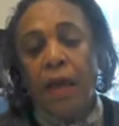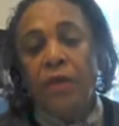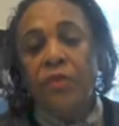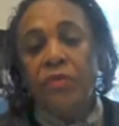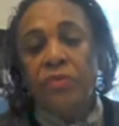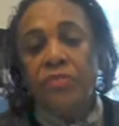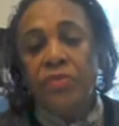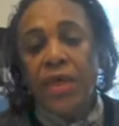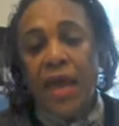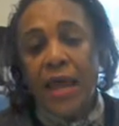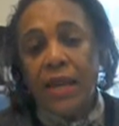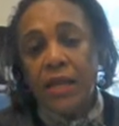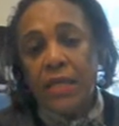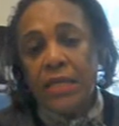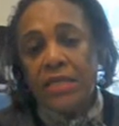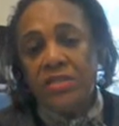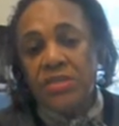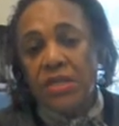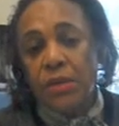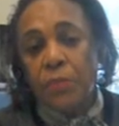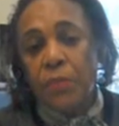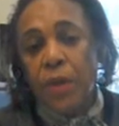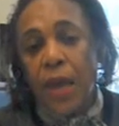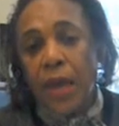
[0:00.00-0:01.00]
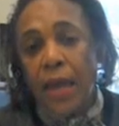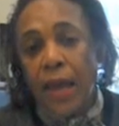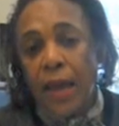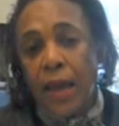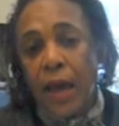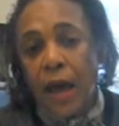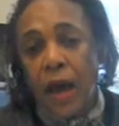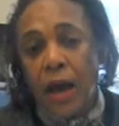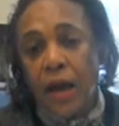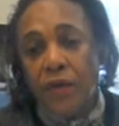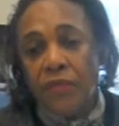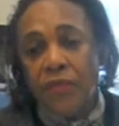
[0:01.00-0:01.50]
That is
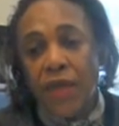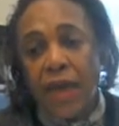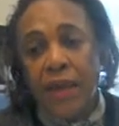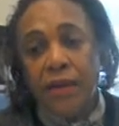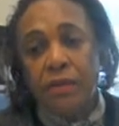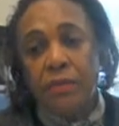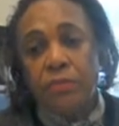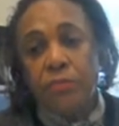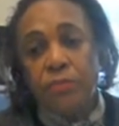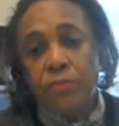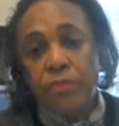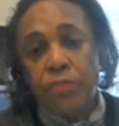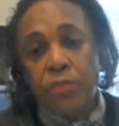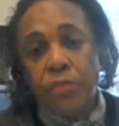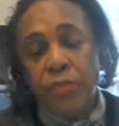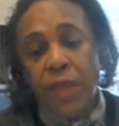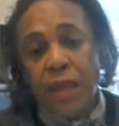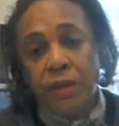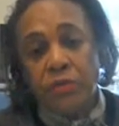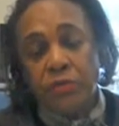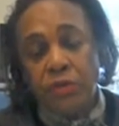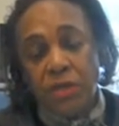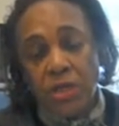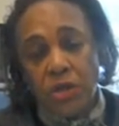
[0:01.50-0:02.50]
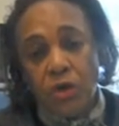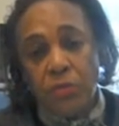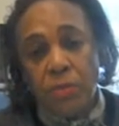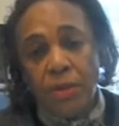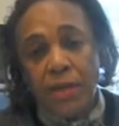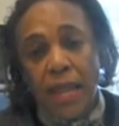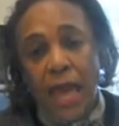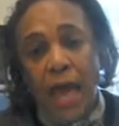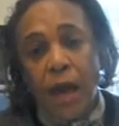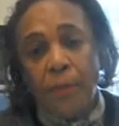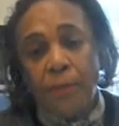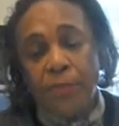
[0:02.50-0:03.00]
that Gilman
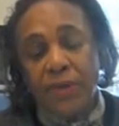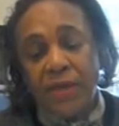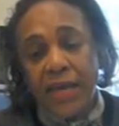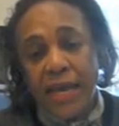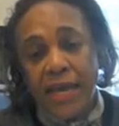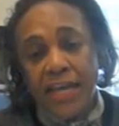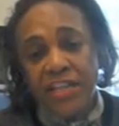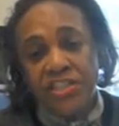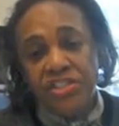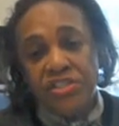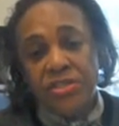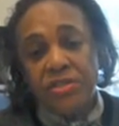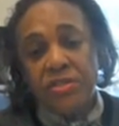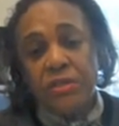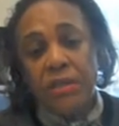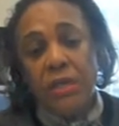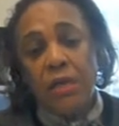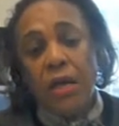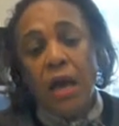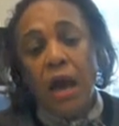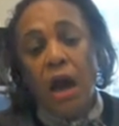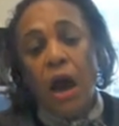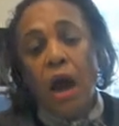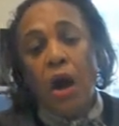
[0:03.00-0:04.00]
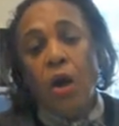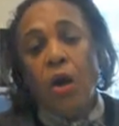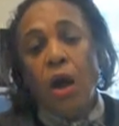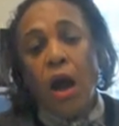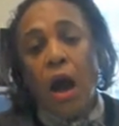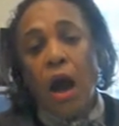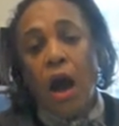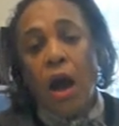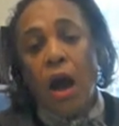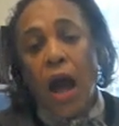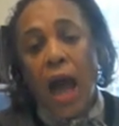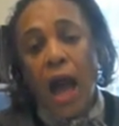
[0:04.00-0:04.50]
application.
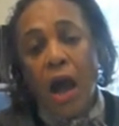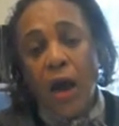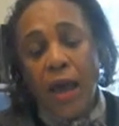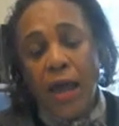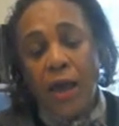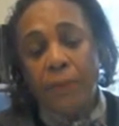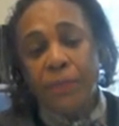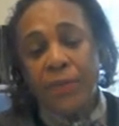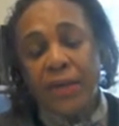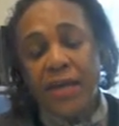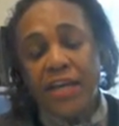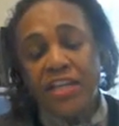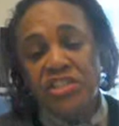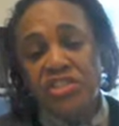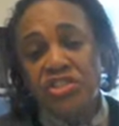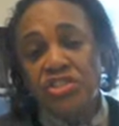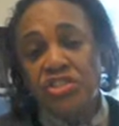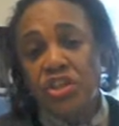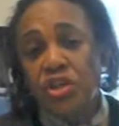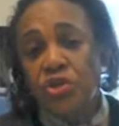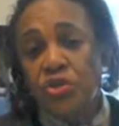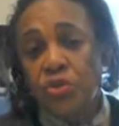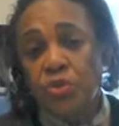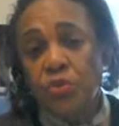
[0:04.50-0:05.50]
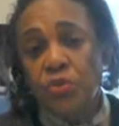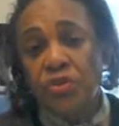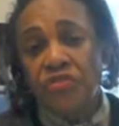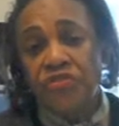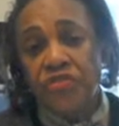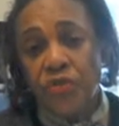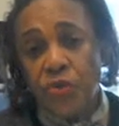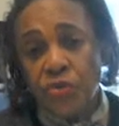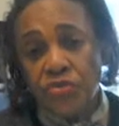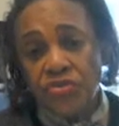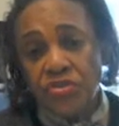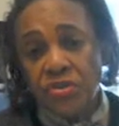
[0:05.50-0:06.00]
Our applications are due the
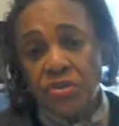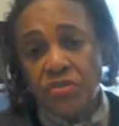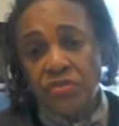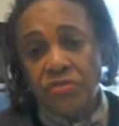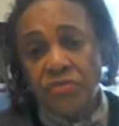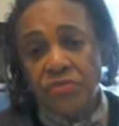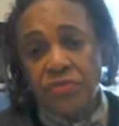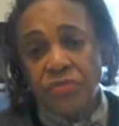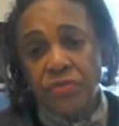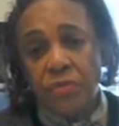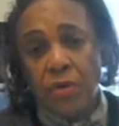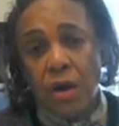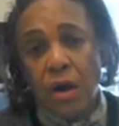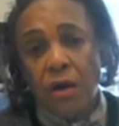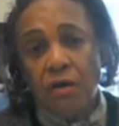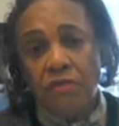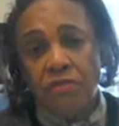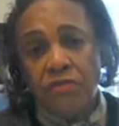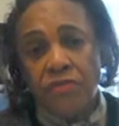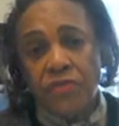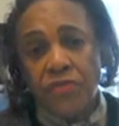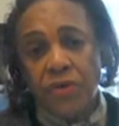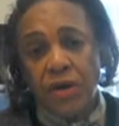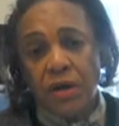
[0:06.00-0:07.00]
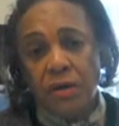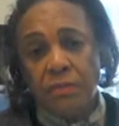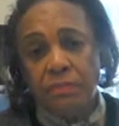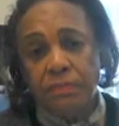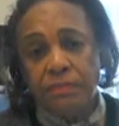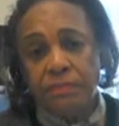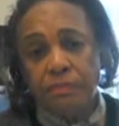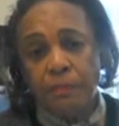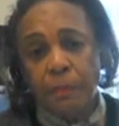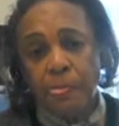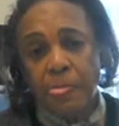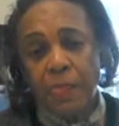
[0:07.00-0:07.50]
1st of
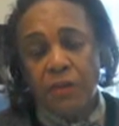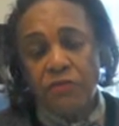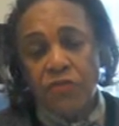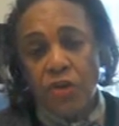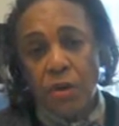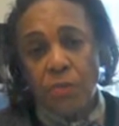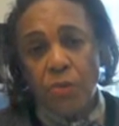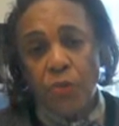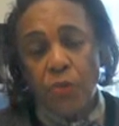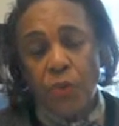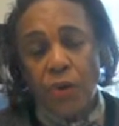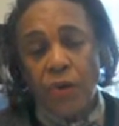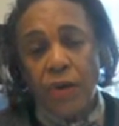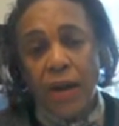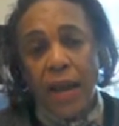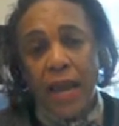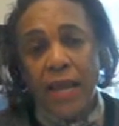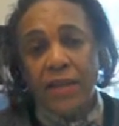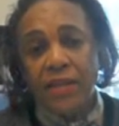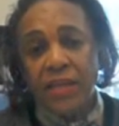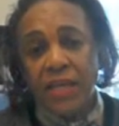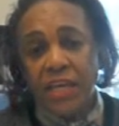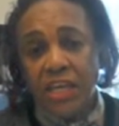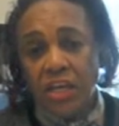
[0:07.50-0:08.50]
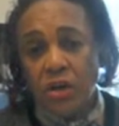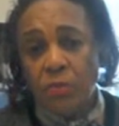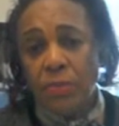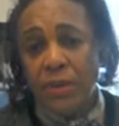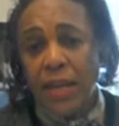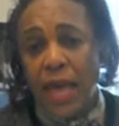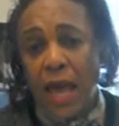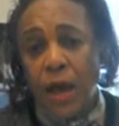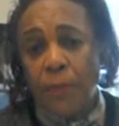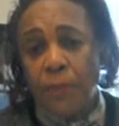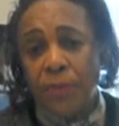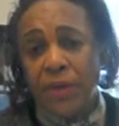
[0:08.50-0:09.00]
February, and the Gilman
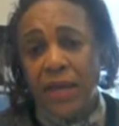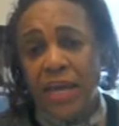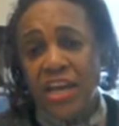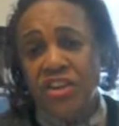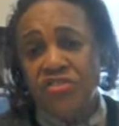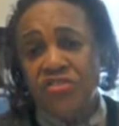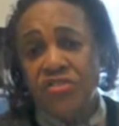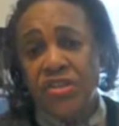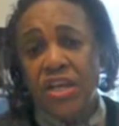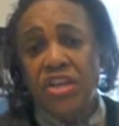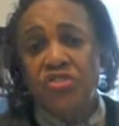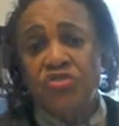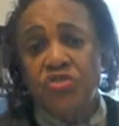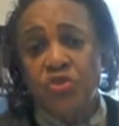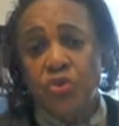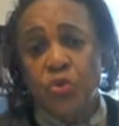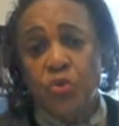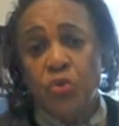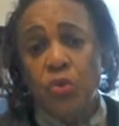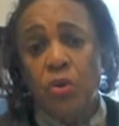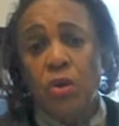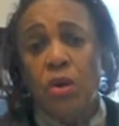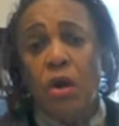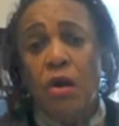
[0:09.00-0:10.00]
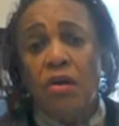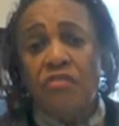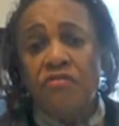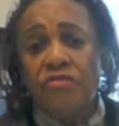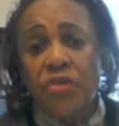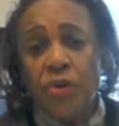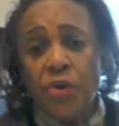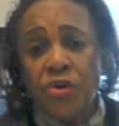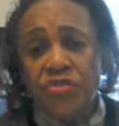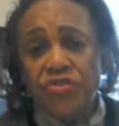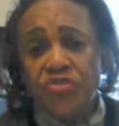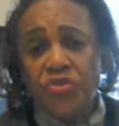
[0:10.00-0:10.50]
application is due
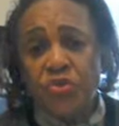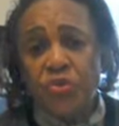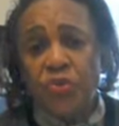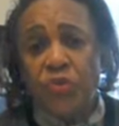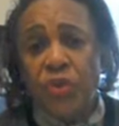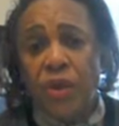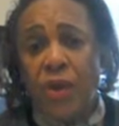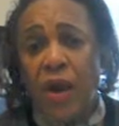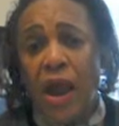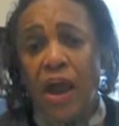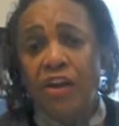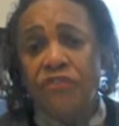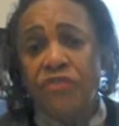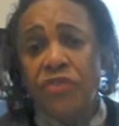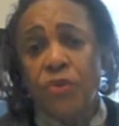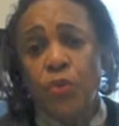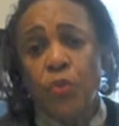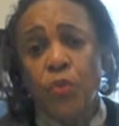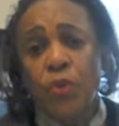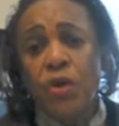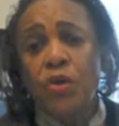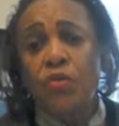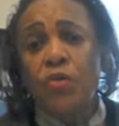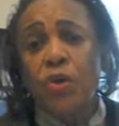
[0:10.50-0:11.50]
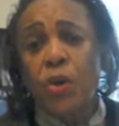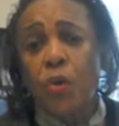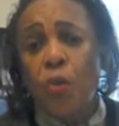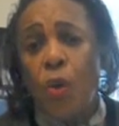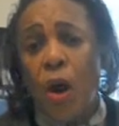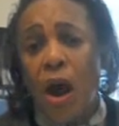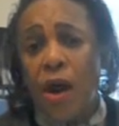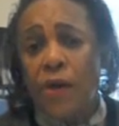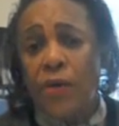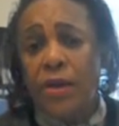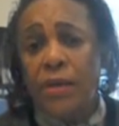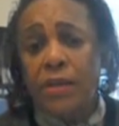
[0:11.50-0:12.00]
very soon thereafter. We're
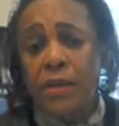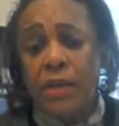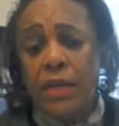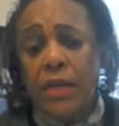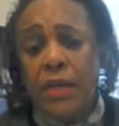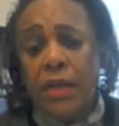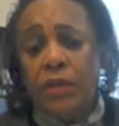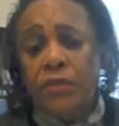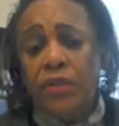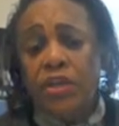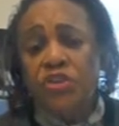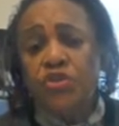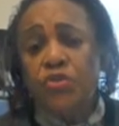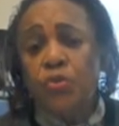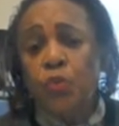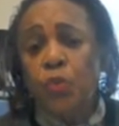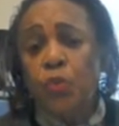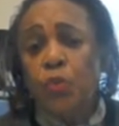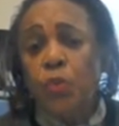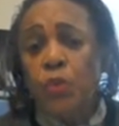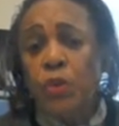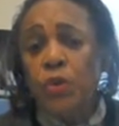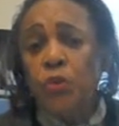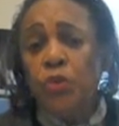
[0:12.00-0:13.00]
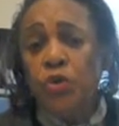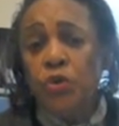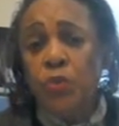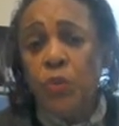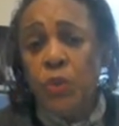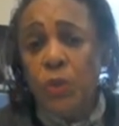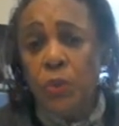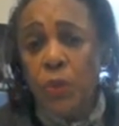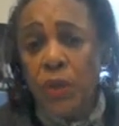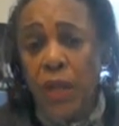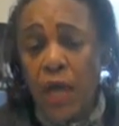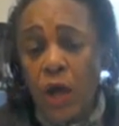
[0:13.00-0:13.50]
requiring that we
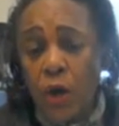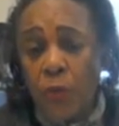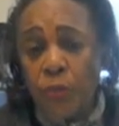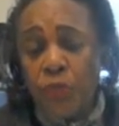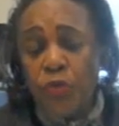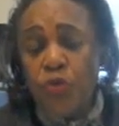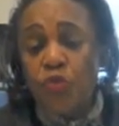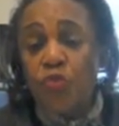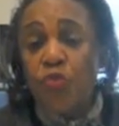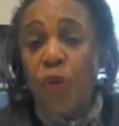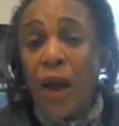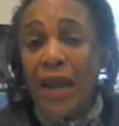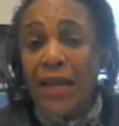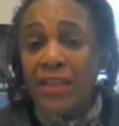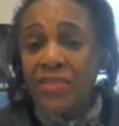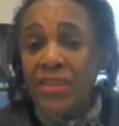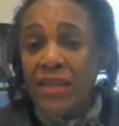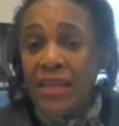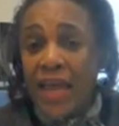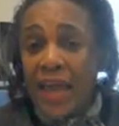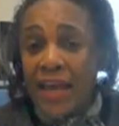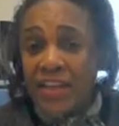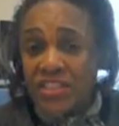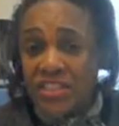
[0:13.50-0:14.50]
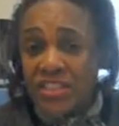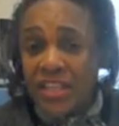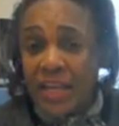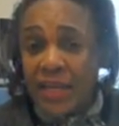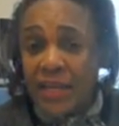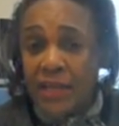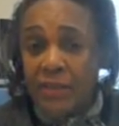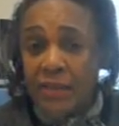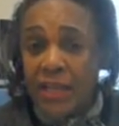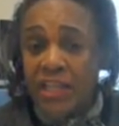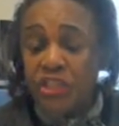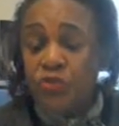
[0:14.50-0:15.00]
will help you write the essay
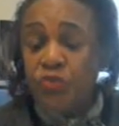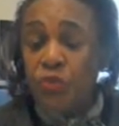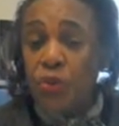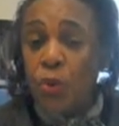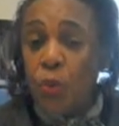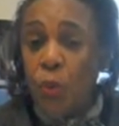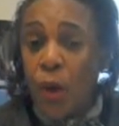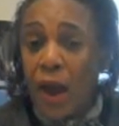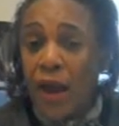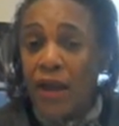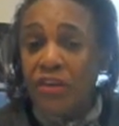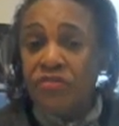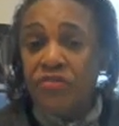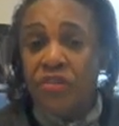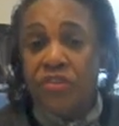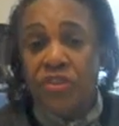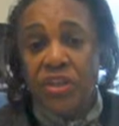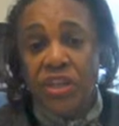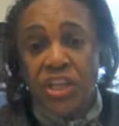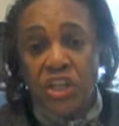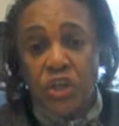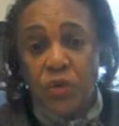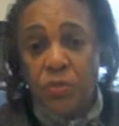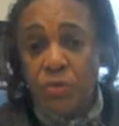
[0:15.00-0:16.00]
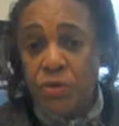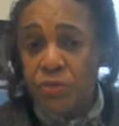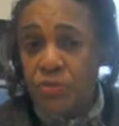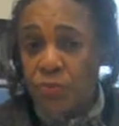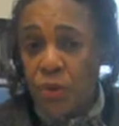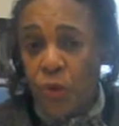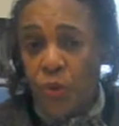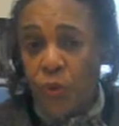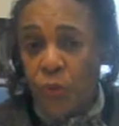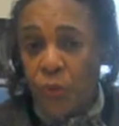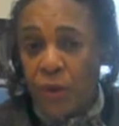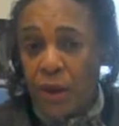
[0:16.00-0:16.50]
that's required for the Gilman
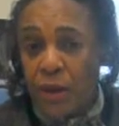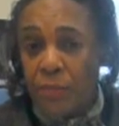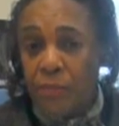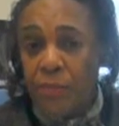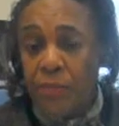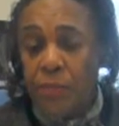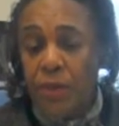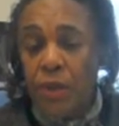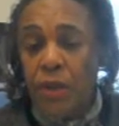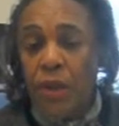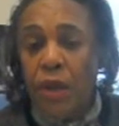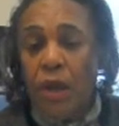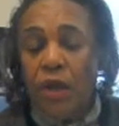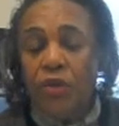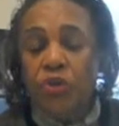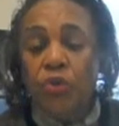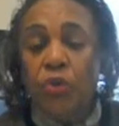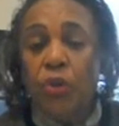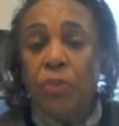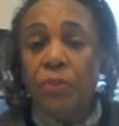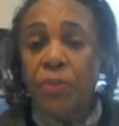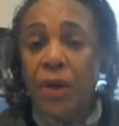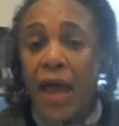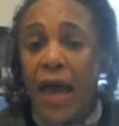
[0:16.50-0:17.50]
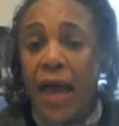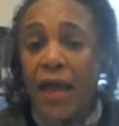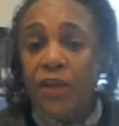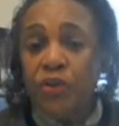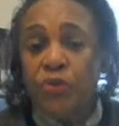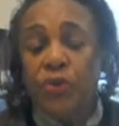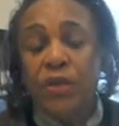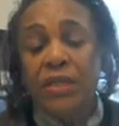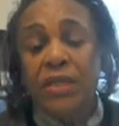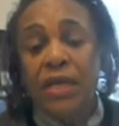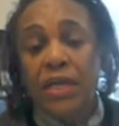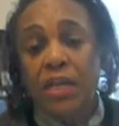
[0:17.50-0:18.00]
program. You apply, you
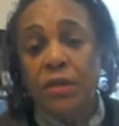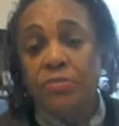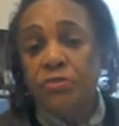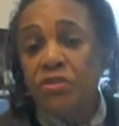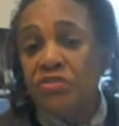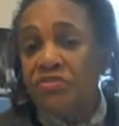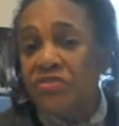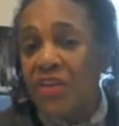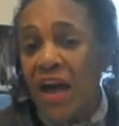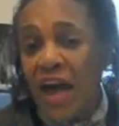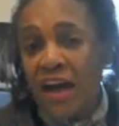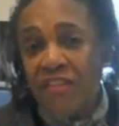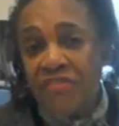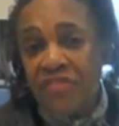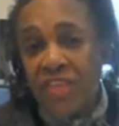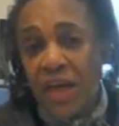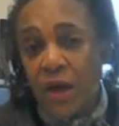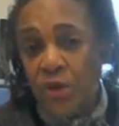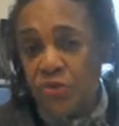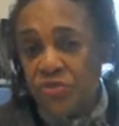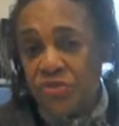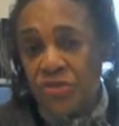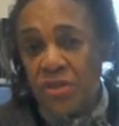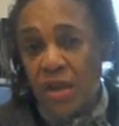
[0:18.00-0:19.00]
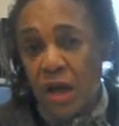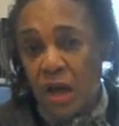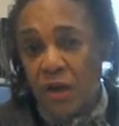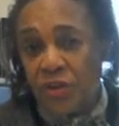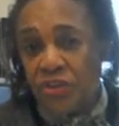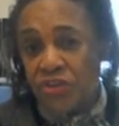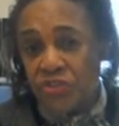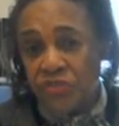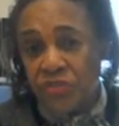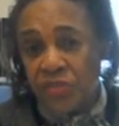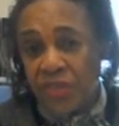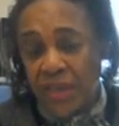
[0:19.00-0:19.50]
can get up to
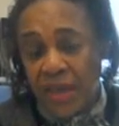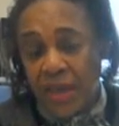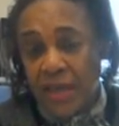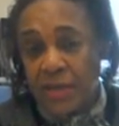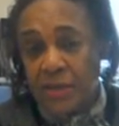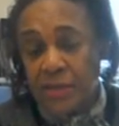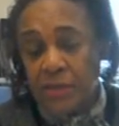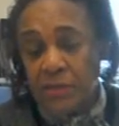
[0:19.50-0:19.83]
$5,000 for that.